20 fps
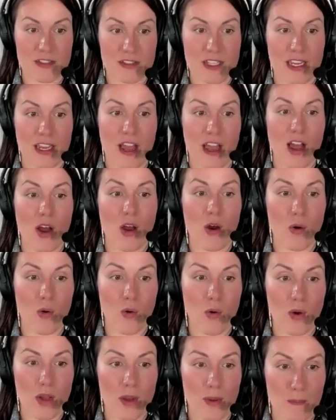I was like,
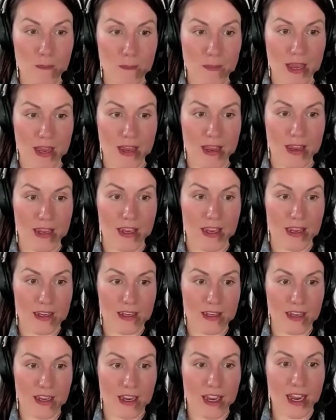oh
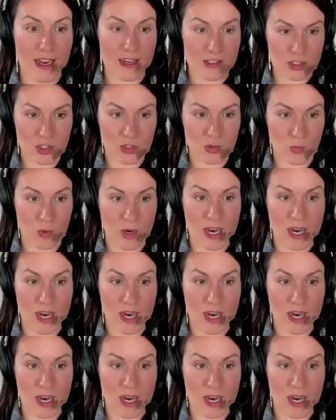my gosh,